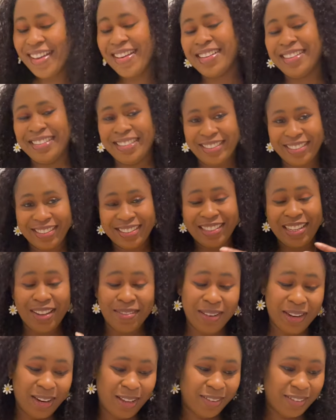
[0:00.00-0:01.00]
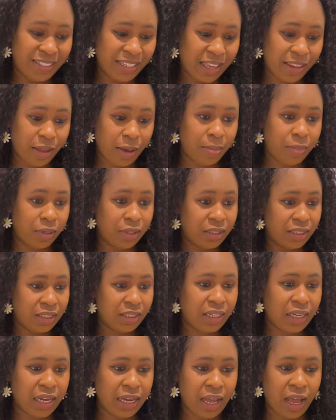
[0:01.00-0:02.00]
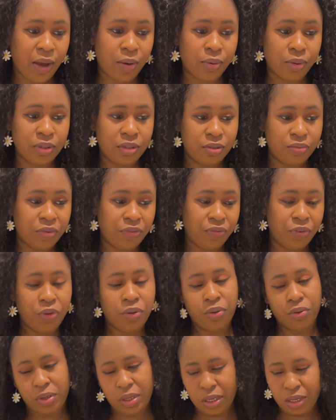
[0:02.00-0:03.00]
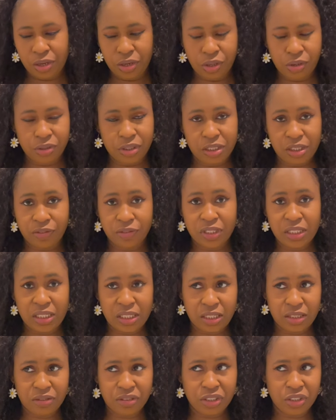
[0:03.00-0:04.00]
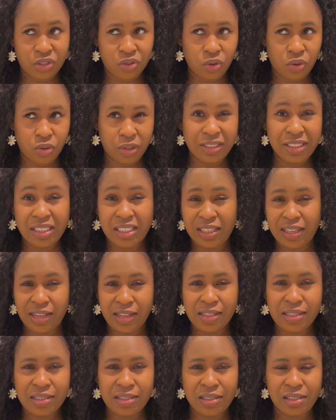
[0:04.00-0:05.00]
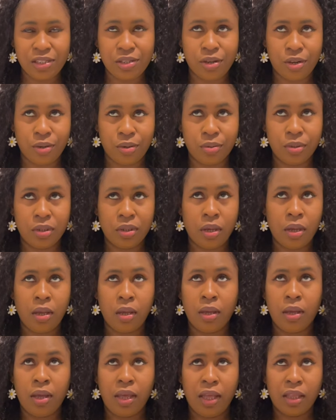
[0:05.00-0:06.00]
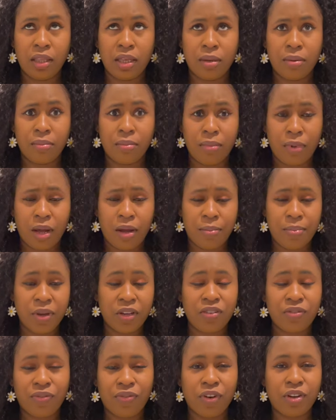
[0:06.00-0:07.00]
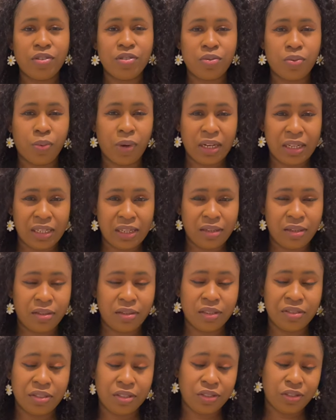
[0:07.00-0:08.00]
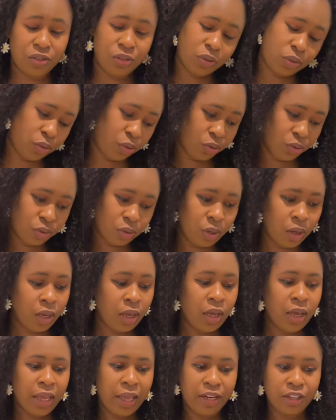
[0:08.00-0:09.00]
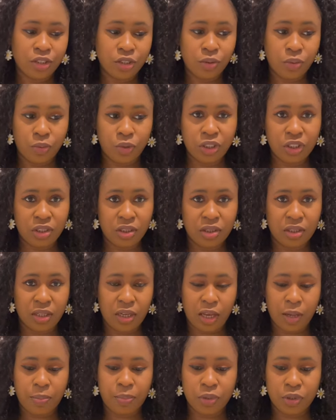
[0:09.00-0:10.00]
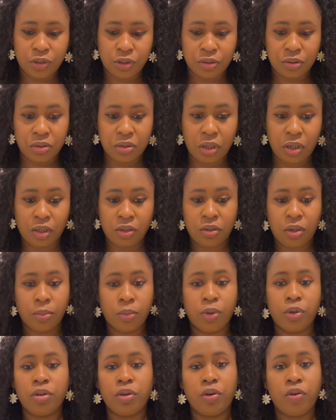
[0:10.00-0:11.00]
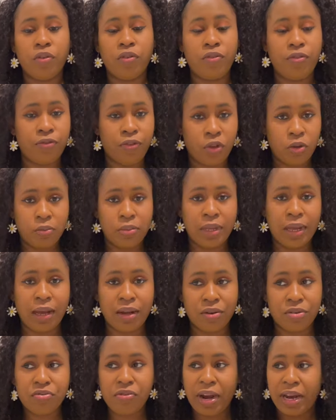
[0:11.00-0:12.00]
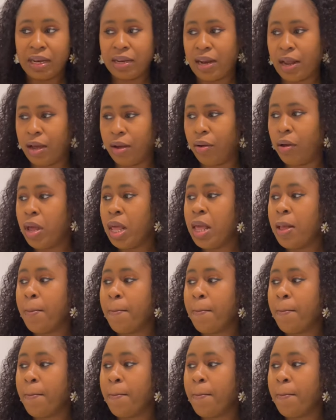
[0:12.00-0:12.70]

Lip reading: just trying to get my life together. But today I want to review a new TV series on TNC called, I think, Our Best Friend's Wedding season 2. I just watched the episode, so I'm gonna go film that right now